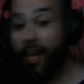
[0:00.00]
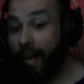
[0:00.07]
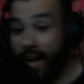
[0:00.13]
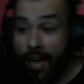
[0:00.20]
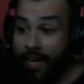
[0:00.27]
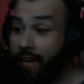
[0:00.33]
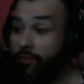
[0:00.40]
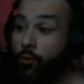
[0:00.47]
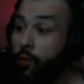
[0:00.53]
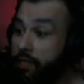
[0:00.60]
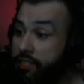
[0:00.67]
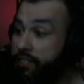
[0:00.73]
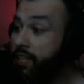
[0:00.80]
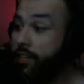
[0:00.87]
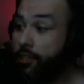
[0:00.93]
I never want
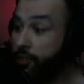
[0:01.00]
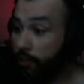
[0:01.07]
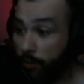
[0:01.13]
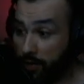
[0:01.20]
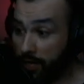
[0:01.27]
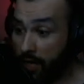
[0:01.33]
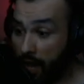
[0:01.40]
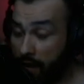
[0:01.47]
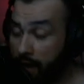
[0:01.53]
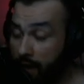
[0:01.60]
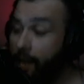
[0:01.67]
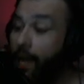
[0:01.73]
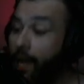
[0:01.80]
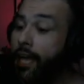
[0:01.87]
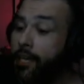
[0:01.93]
to see the dude again.
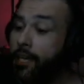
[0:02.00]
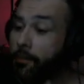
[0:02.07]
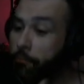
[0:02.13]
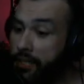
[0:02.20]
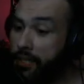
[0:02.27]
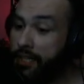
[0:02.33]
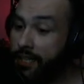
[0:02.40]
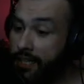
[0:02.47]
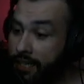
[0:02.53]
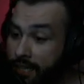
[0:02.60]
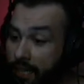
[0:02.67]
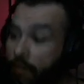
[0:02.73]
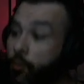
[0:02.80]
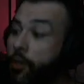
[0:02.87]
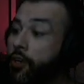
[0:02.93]
I completely
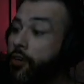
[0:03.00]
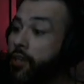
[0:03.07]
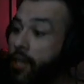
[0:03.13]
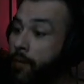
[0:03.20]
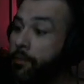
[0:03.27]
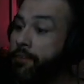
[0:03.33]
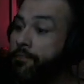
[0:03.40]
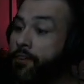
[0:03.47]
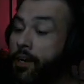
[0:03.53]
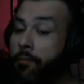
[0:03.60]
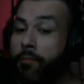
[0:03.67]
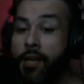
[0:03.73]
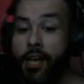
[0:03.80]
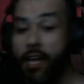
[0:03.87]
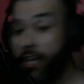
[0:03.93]
get where you're coming
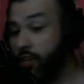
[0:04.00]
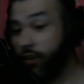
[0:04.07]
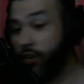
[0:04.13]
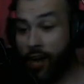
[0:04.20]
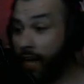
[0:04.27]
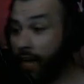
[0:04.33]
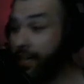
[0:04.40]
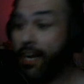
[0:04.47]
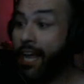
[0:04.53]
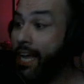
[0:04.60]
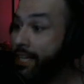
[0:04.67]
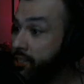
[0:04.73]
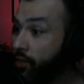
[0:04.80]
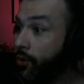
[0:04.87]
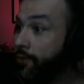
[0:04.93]
from. You're not an
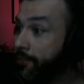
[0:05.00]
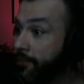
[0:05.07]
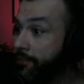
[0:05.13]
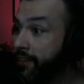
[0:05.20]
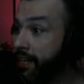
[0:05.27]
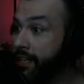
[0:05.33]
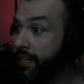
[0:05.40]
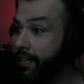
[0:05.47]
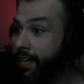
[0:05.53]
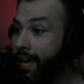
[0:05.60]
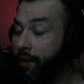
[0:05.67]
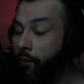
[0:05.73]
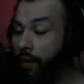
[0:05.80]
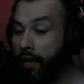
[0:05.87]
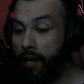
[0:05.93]
asshole for feeling
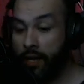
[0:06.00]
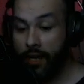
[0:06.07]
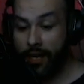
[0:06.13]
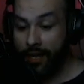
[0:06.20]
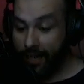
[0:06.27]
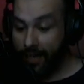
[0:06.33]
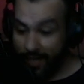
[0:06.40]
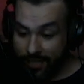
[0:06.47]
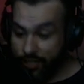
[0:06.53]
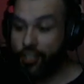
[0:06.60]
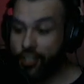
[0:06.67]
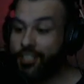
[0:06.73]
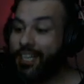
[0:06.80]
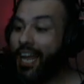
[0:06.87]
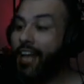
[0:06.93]
that way. It's
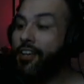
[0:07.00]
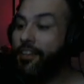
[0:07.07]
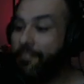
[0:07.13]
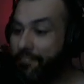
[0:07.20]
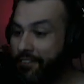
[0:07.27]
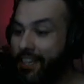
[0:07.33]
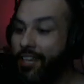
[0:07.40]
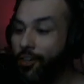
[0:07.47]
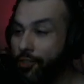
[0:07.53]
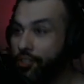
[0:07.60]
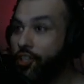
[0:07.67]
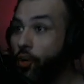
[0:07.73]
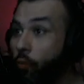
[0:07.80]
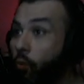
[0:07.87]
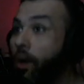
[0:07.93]
just how you feel.
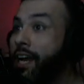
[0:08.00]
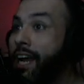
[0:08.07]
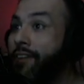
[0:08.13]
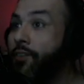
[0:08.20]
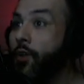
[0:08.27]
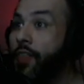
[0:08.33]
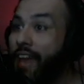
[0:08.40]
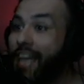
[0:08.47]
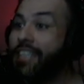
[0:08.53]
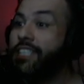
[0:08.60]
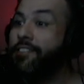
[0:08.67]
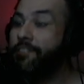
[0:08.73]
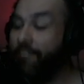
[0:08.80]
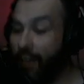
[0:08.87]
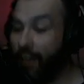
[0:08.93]
So whatever,
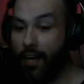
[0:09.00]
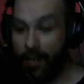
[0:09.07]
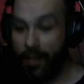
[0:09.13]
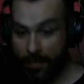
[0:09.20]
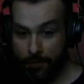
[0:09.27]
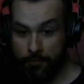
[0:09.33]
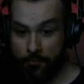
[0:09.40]
that's fine.